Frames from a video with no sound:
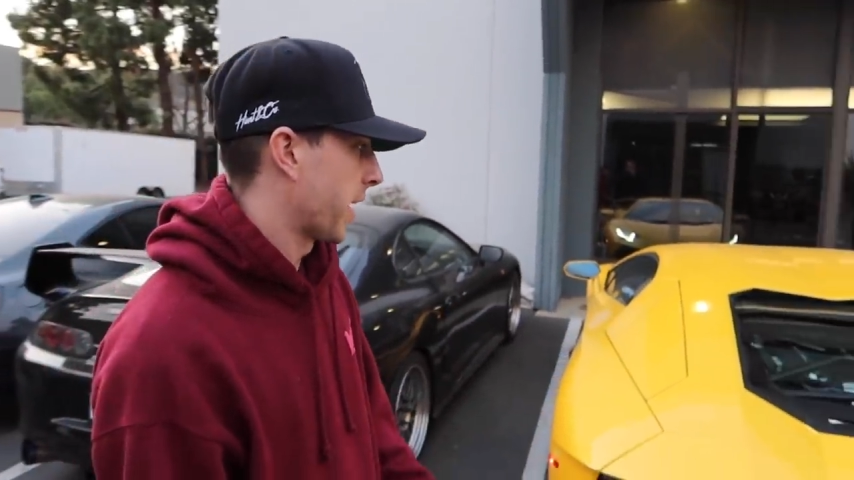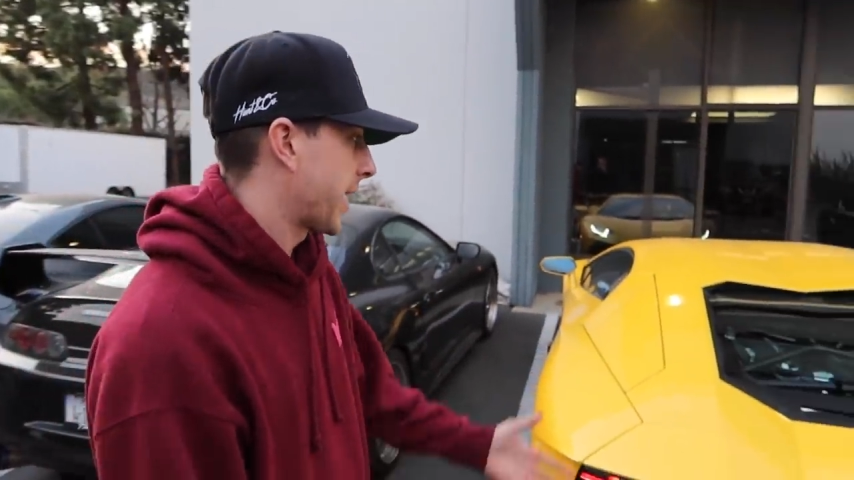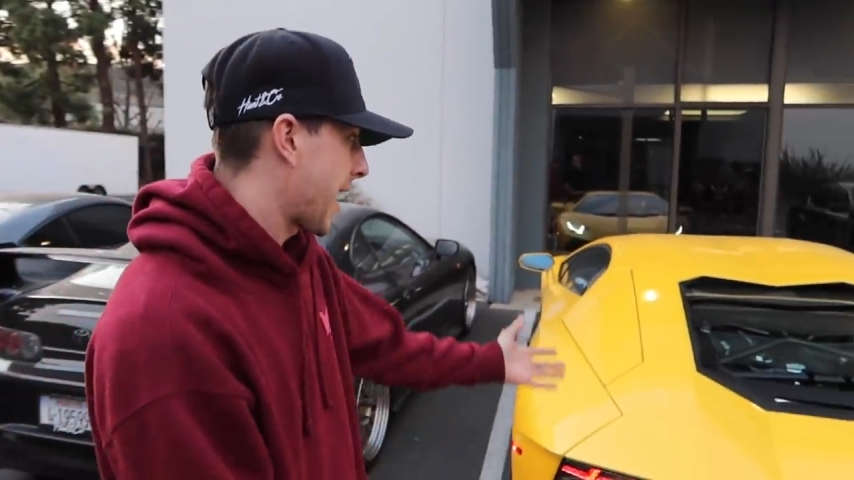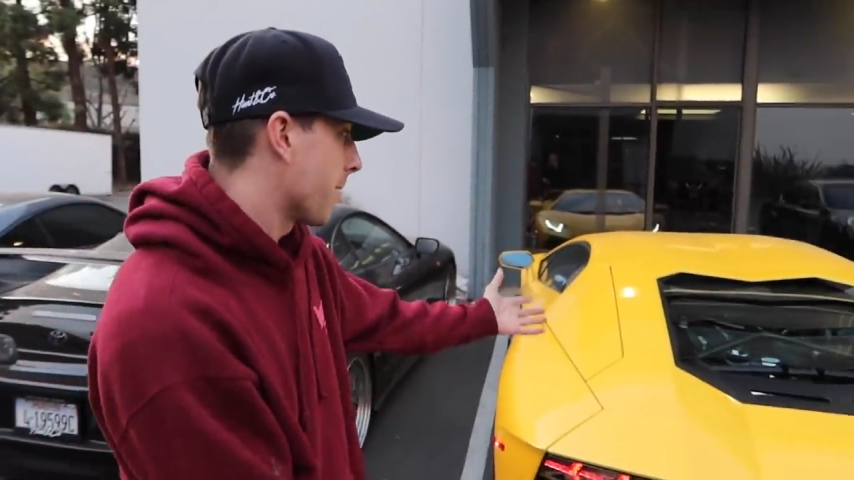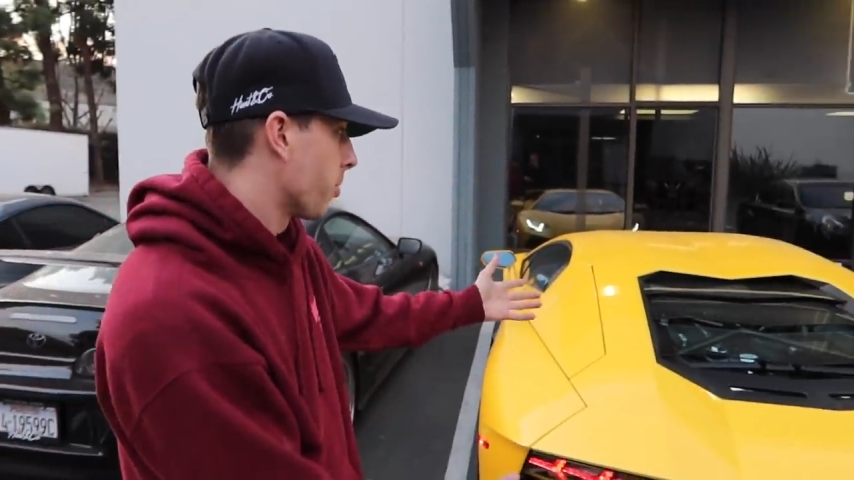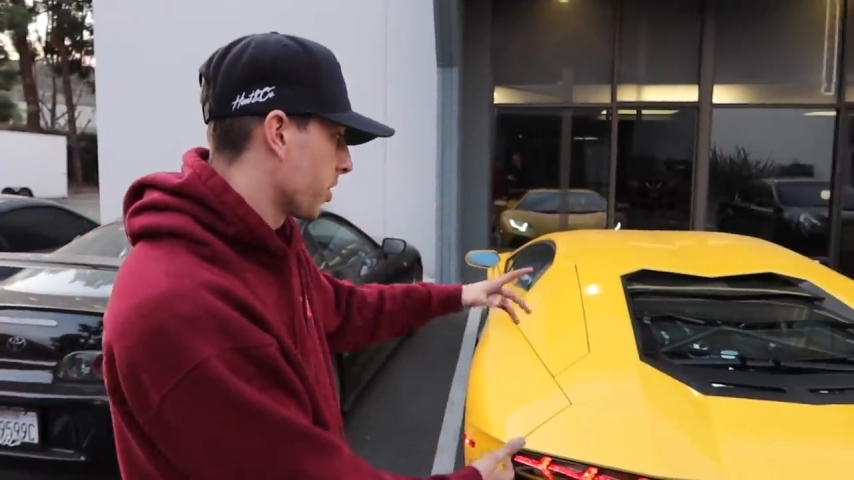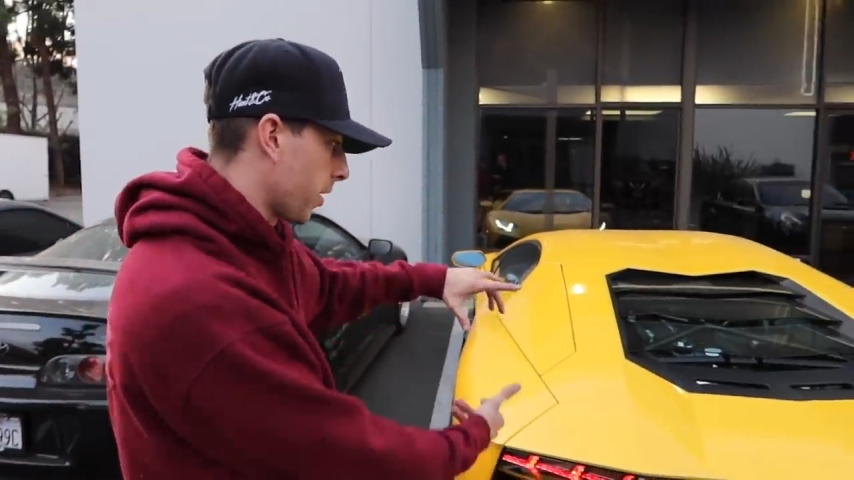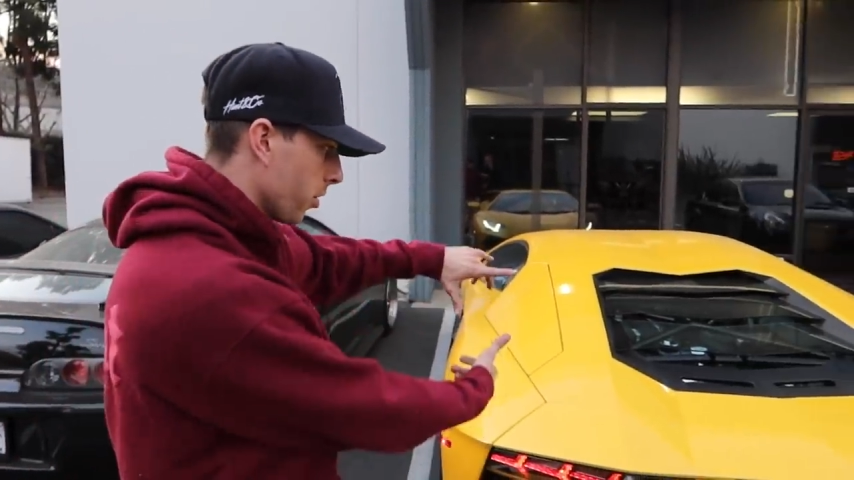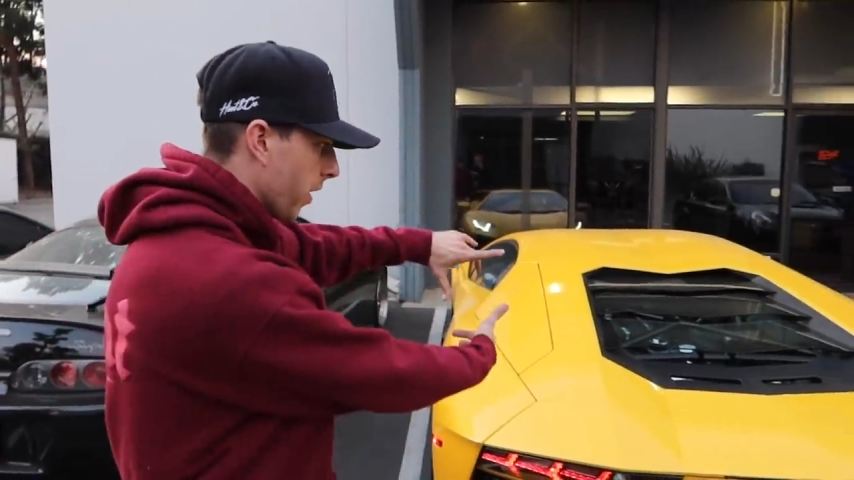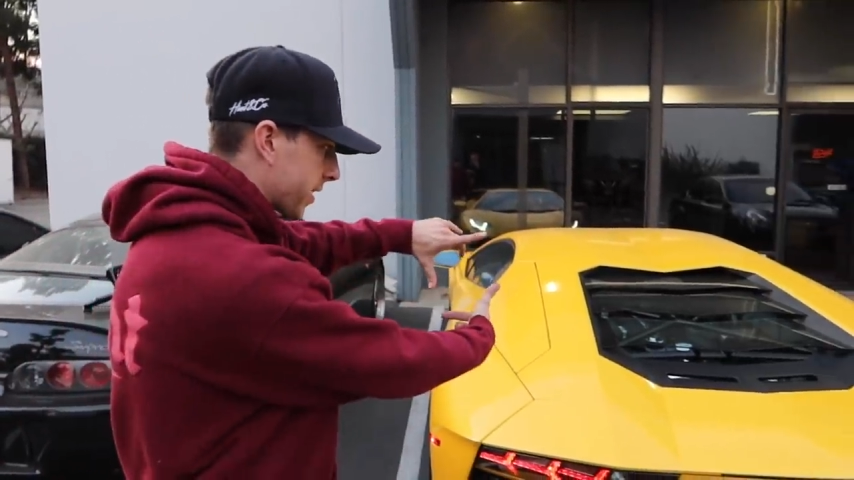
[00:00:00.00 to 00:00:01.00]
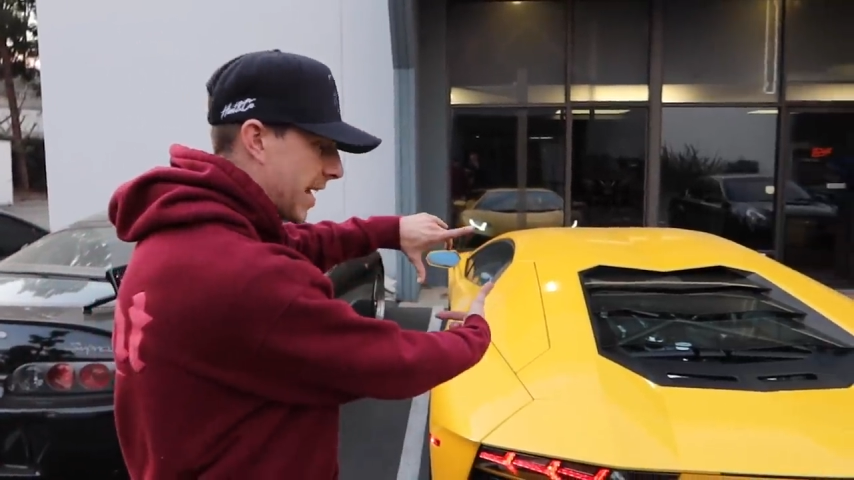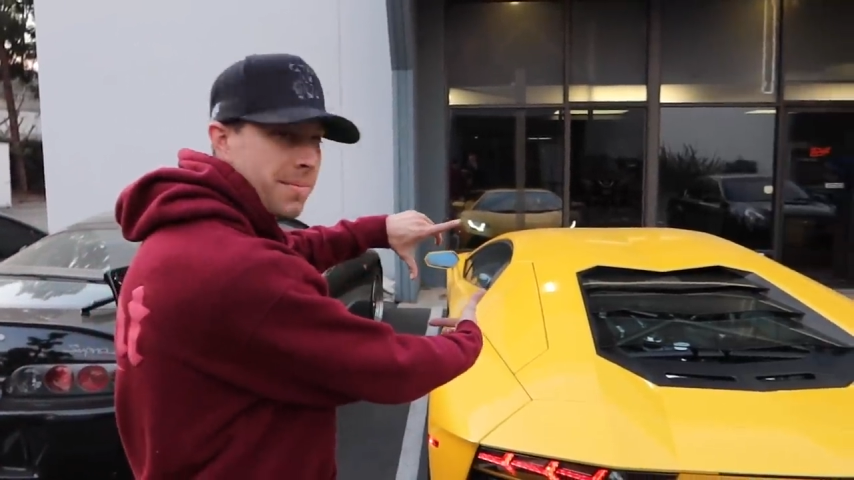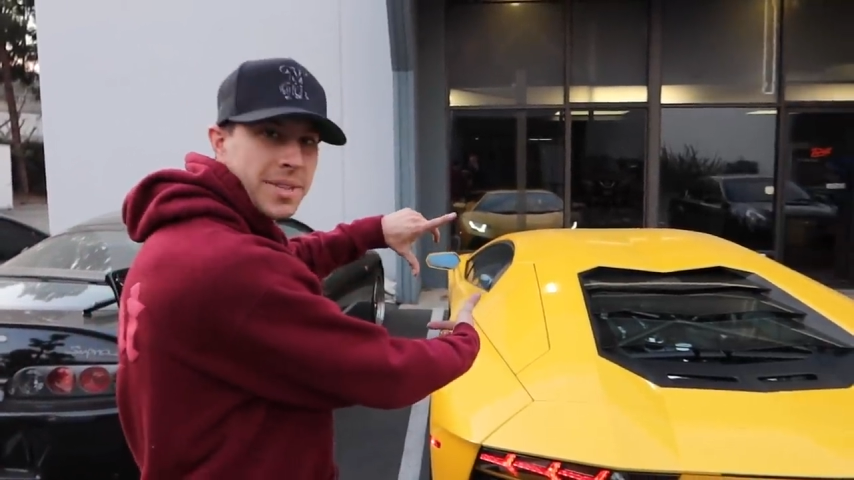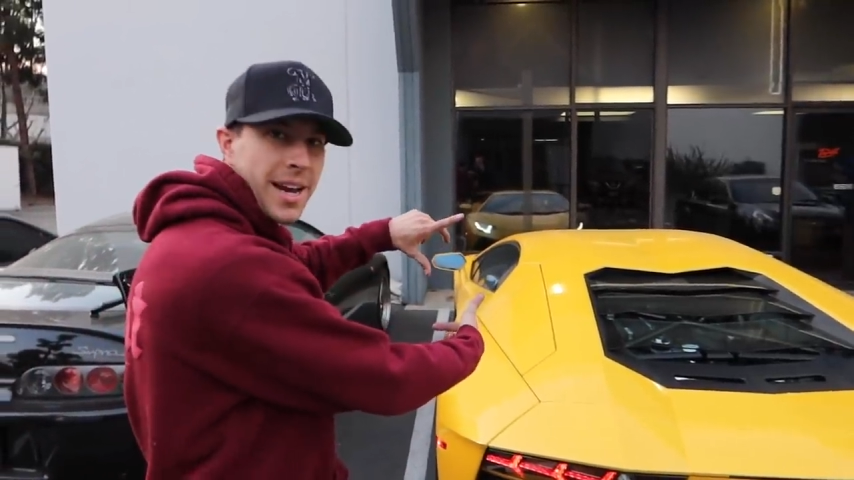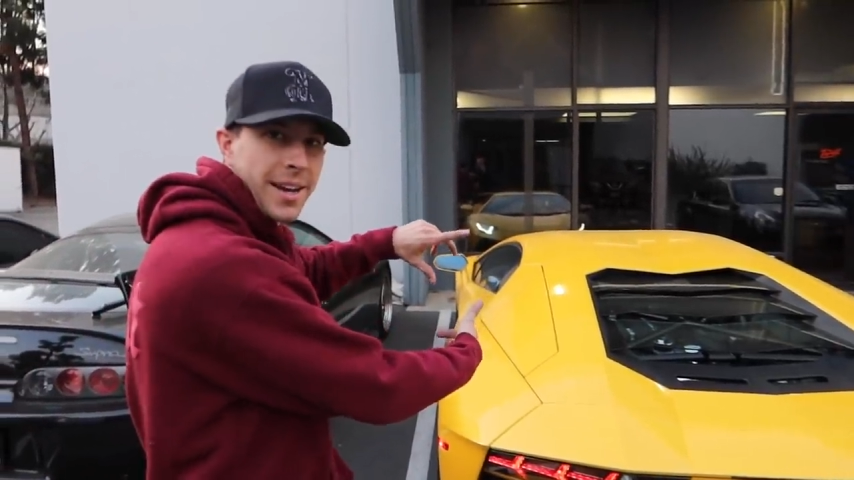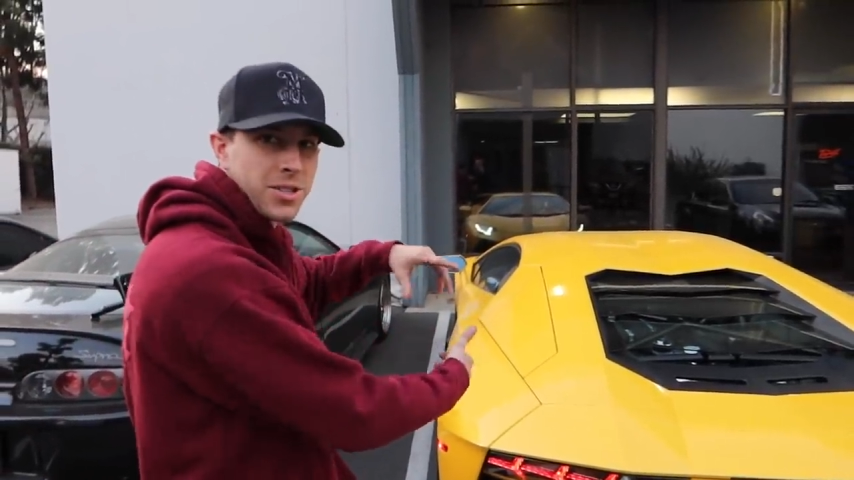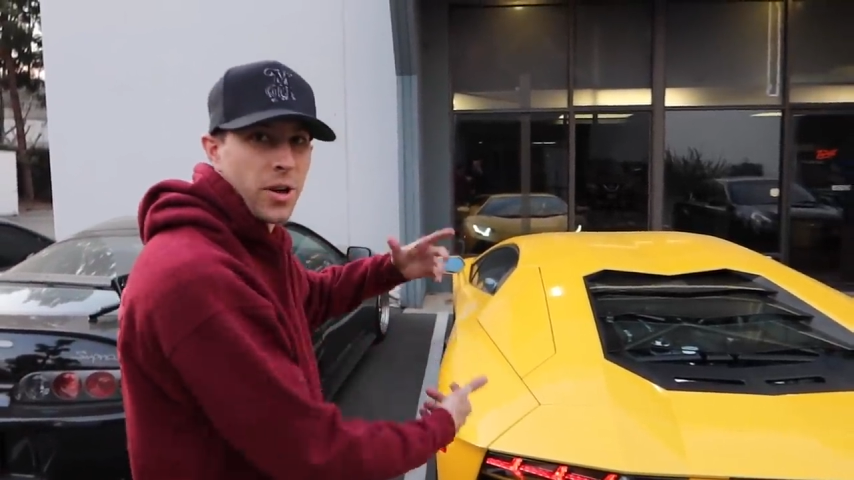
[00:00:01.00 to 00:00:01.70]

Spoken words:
I can't put a little temp tag.